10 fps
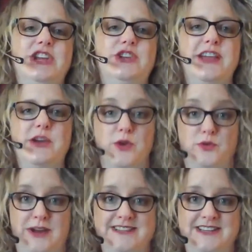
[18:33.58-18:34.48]
they were
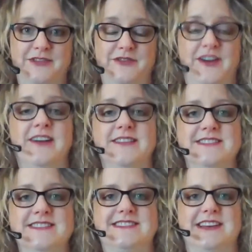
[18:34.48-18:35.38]
raising
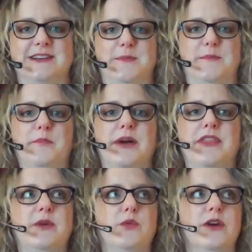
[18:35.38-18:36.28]
funds, but
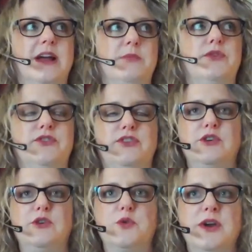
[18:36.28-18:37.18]
they were able
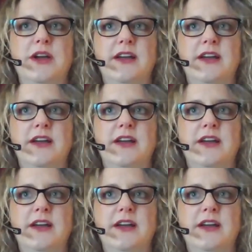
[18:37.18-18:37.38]
to